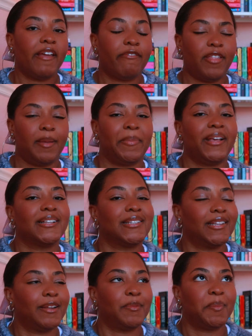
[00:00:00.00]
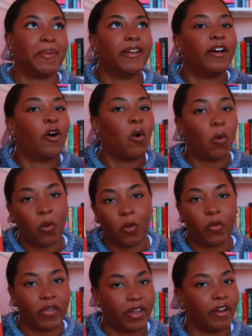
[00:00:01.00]
I feel like, because then it would have been a
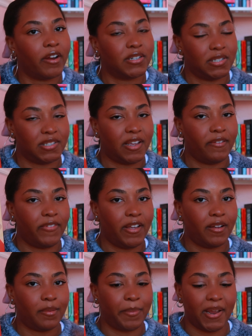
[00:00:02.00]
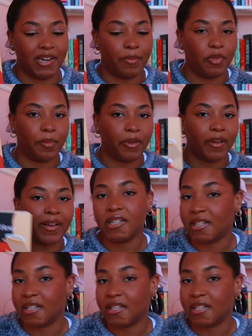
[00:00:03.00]
whole year since I've like picked up the book.